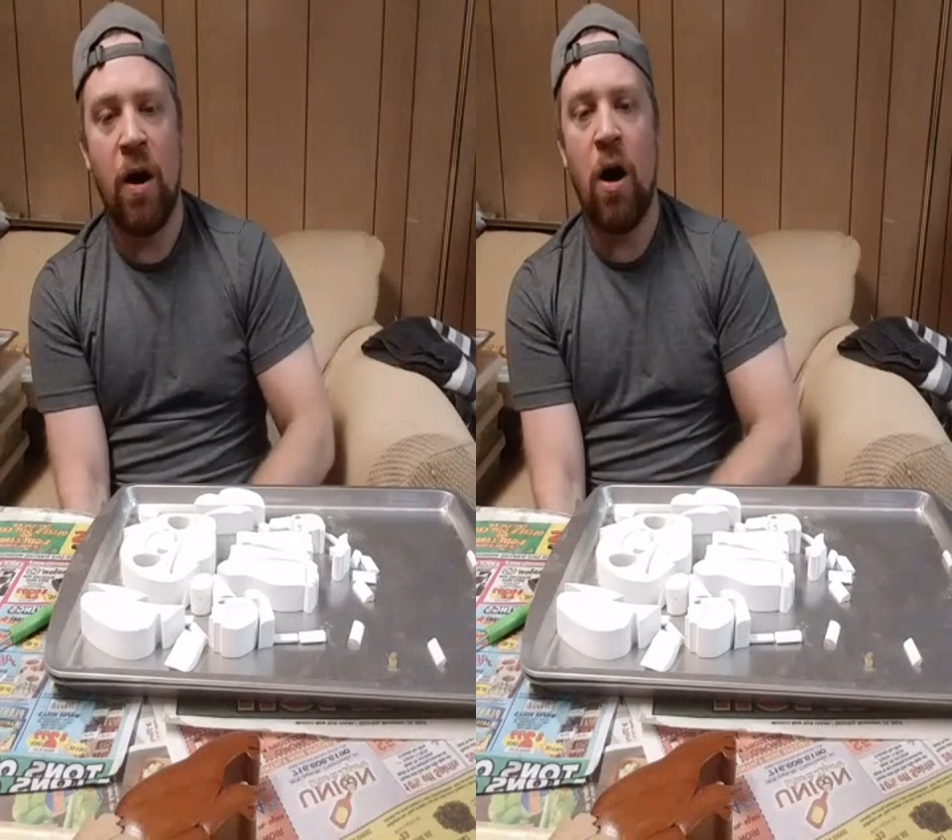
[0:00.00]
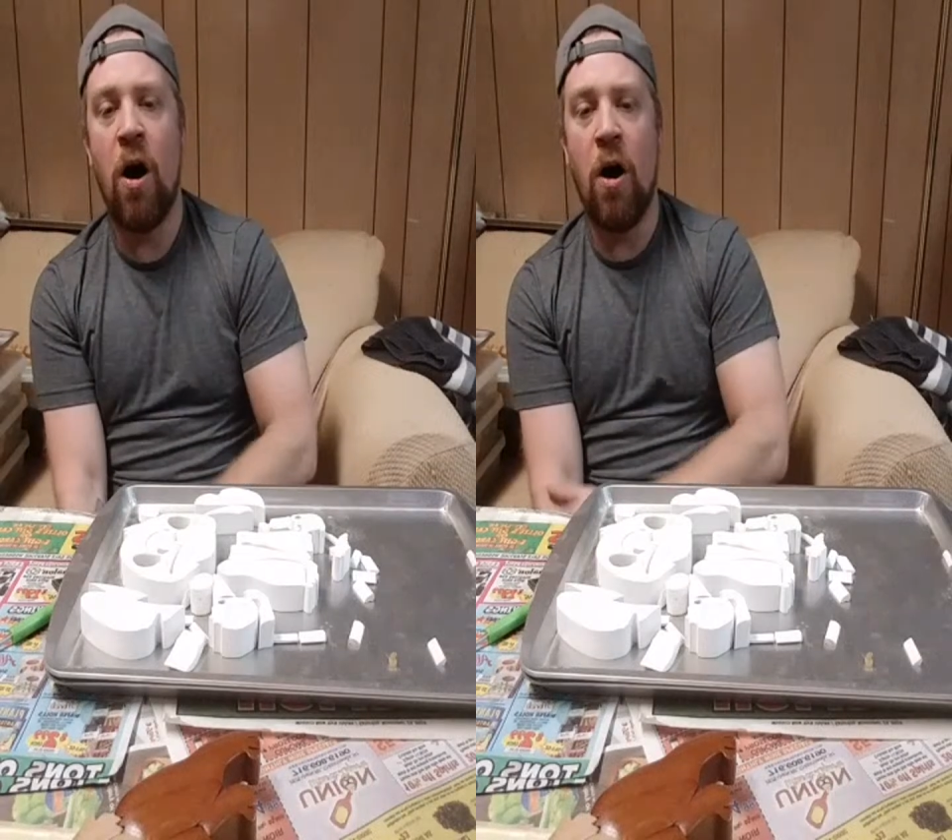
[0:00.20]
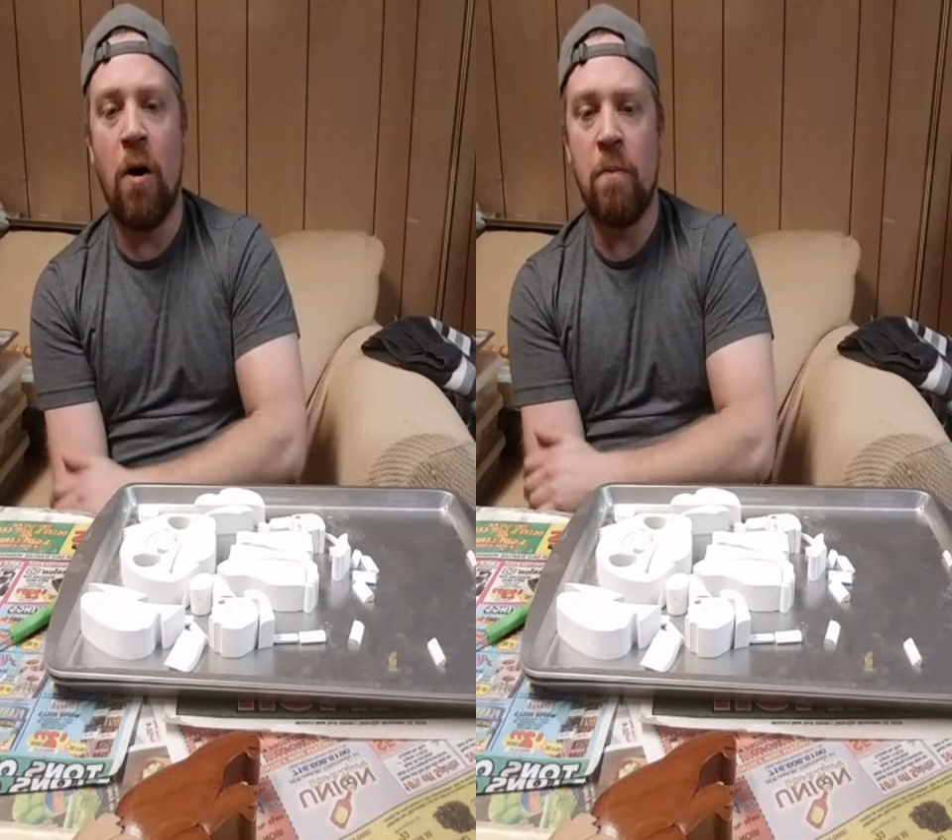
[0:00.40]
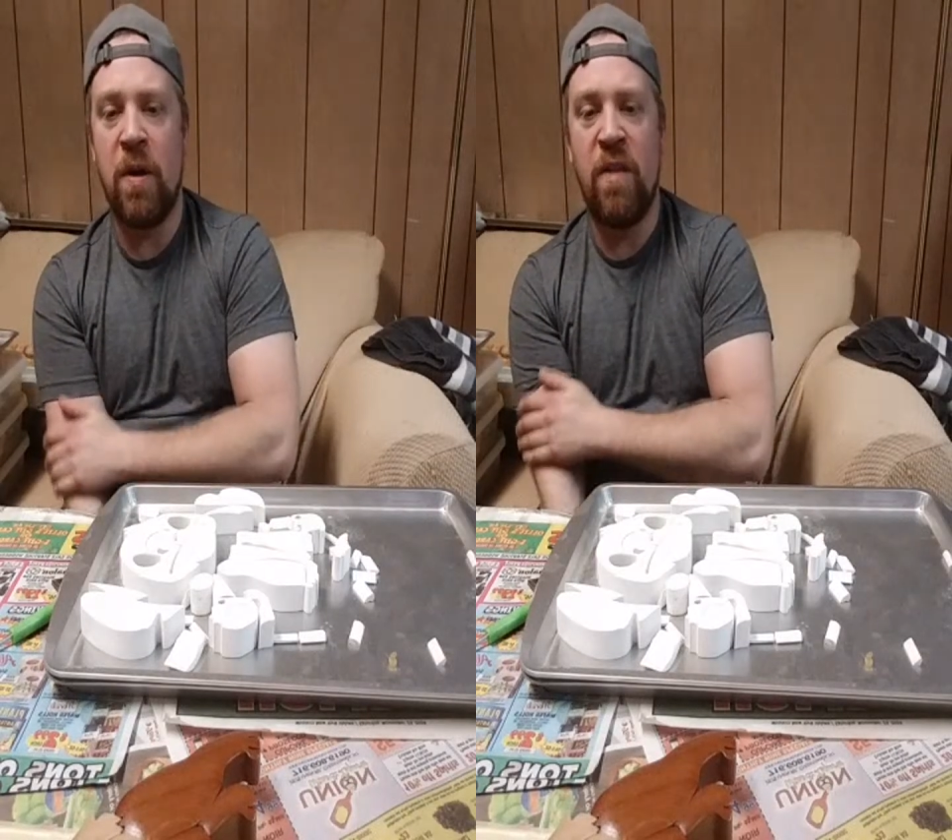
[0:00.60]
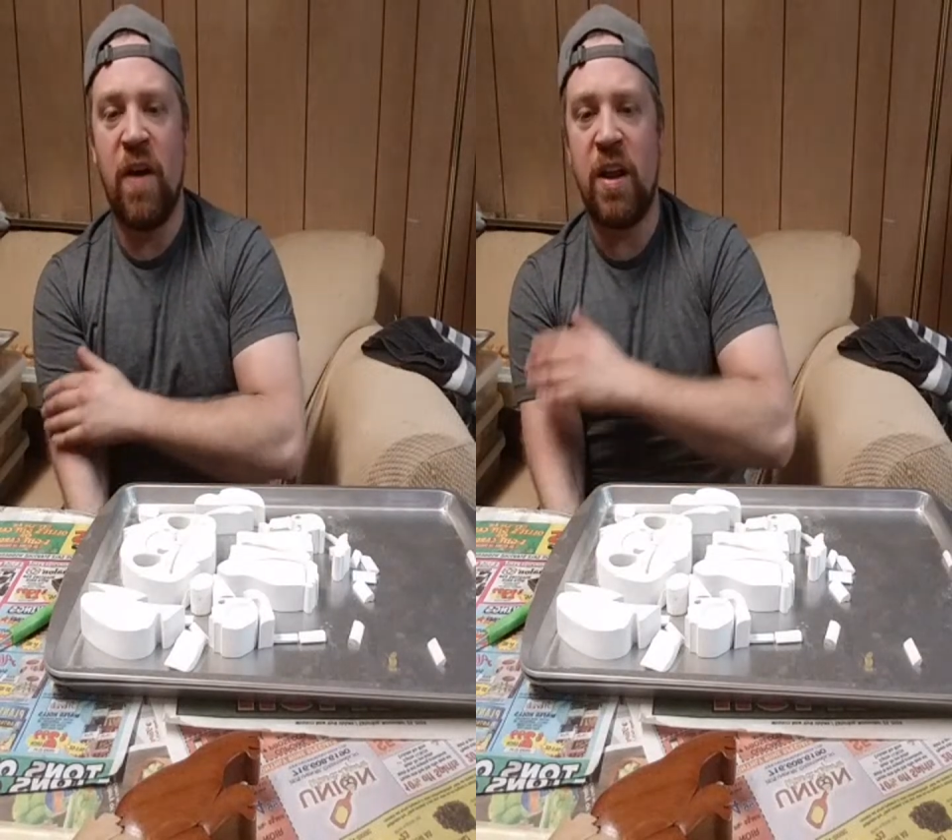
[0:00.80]

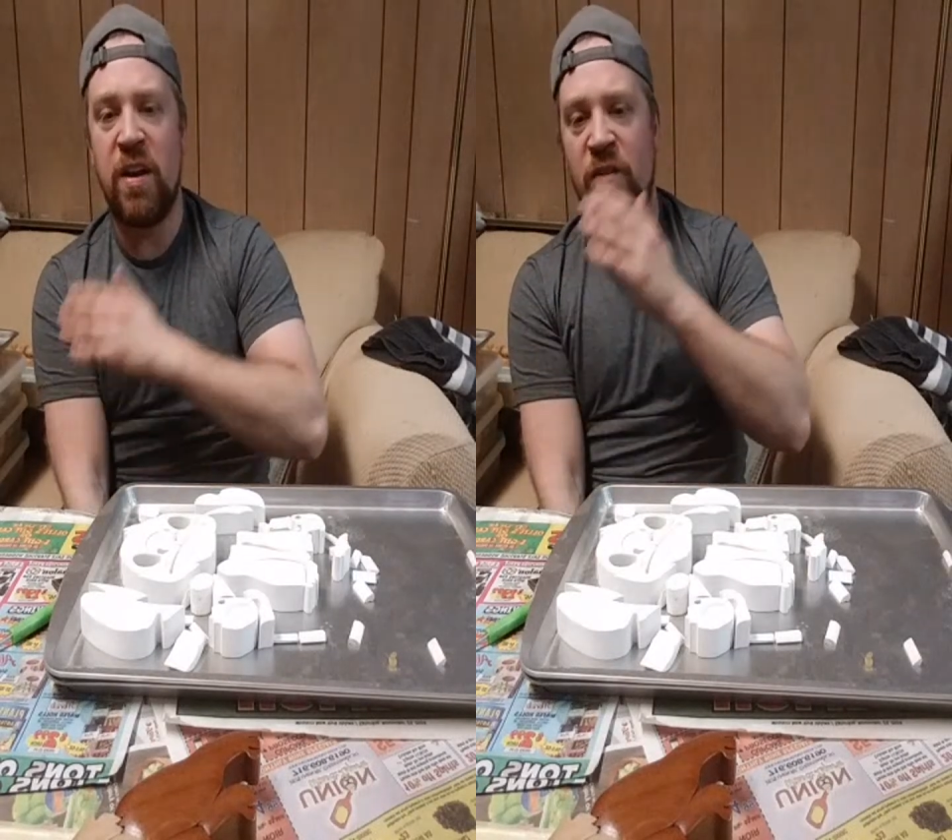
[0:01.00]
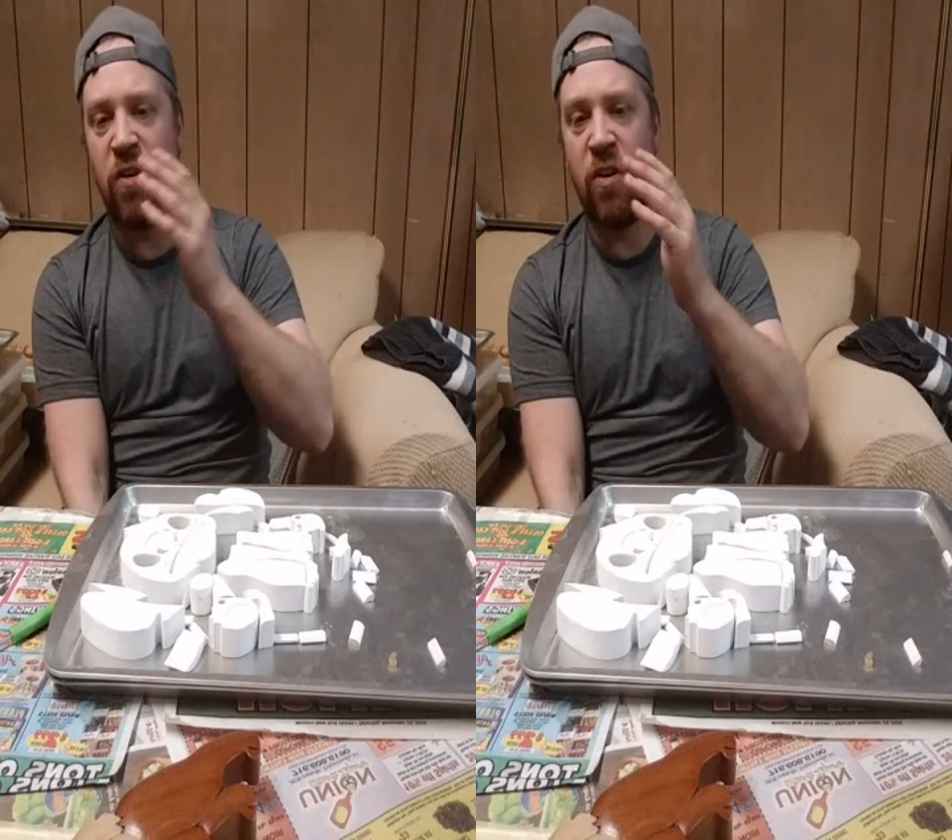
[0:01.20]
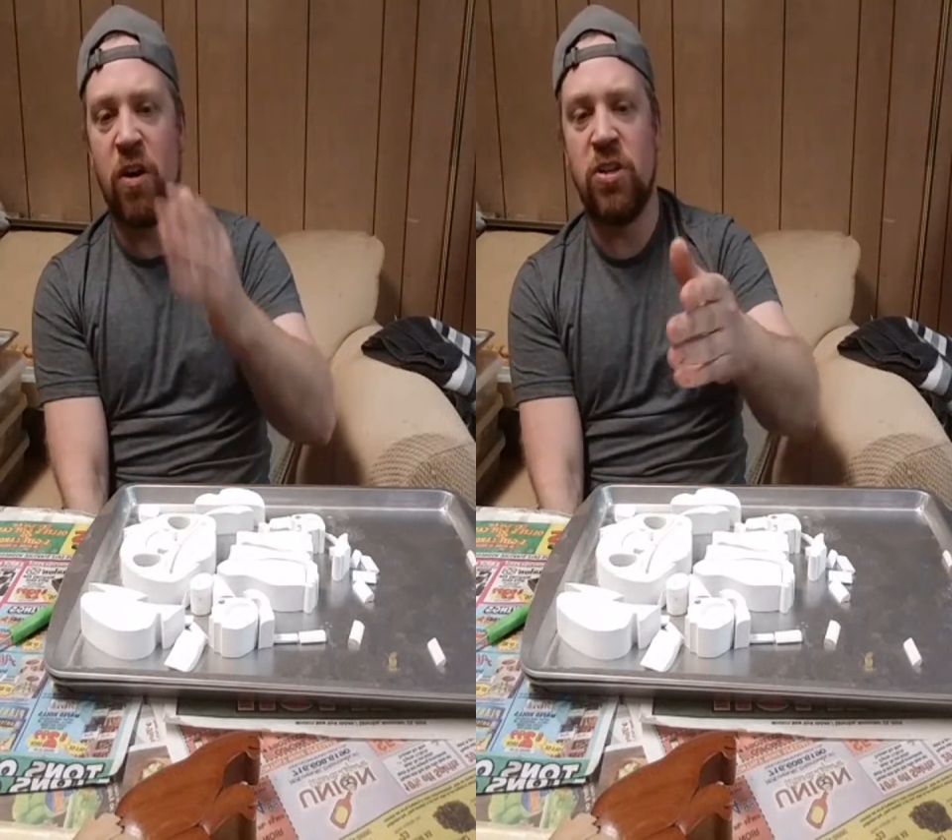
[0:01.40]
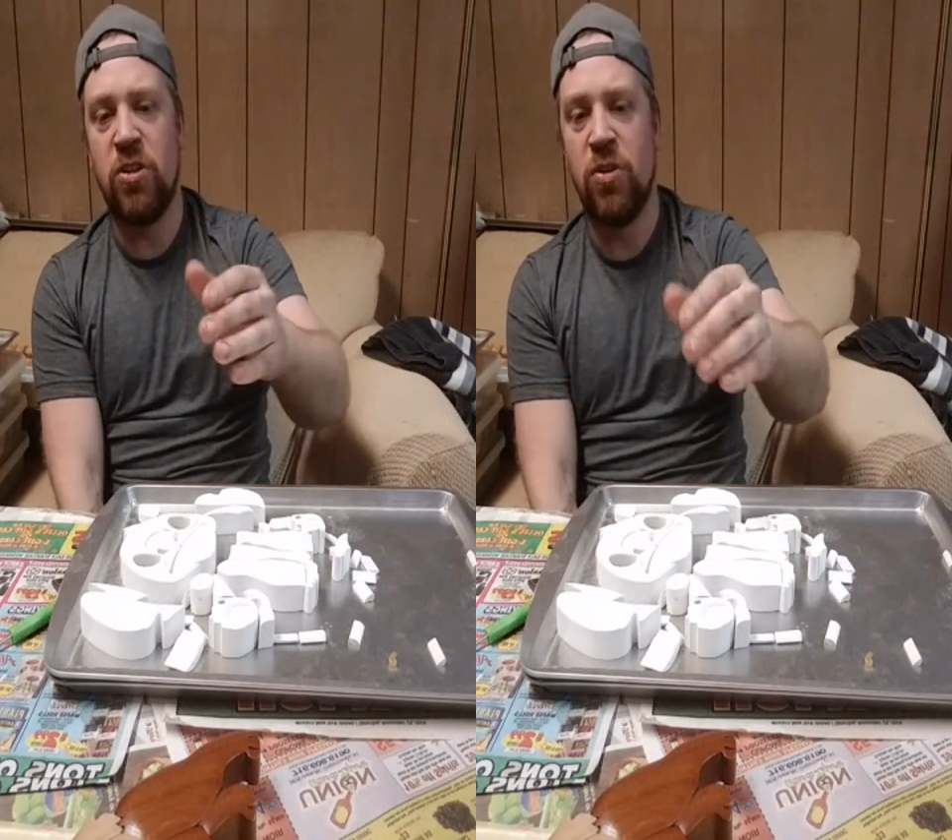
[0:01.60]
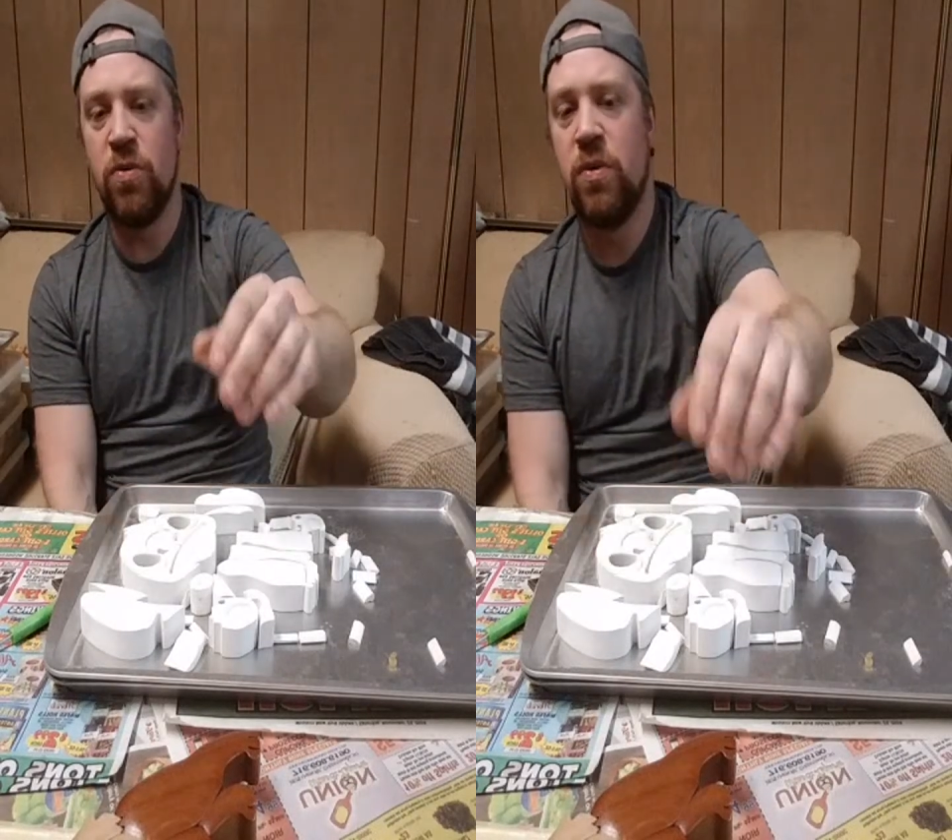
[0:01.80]
And then if you're going to
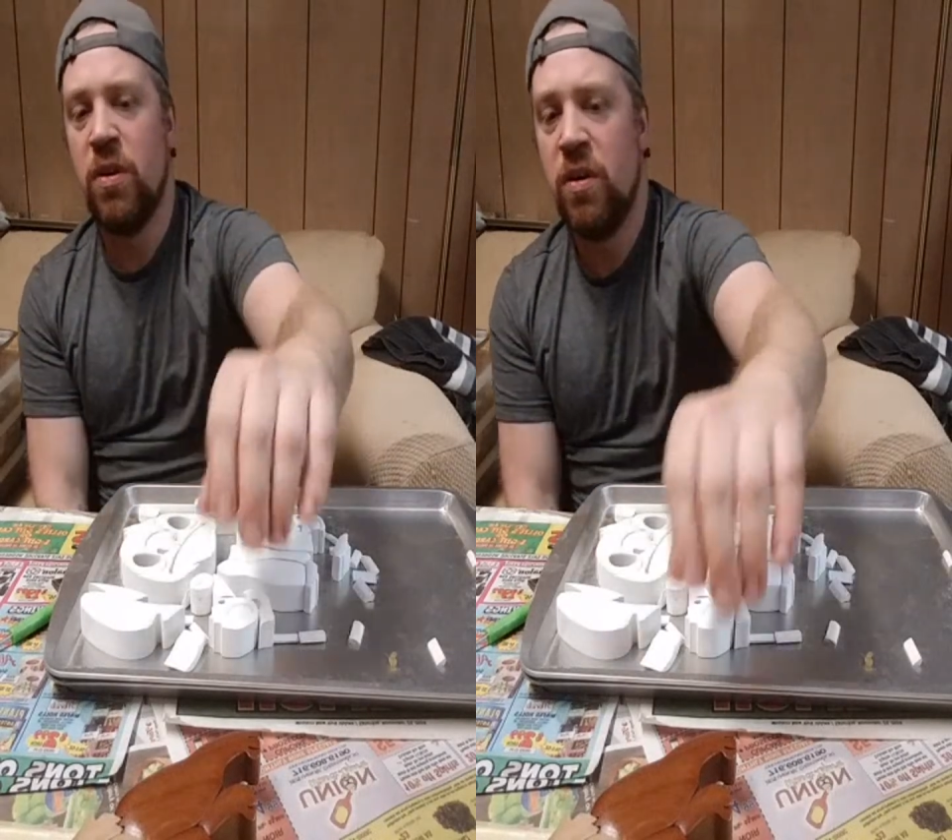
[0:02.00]
do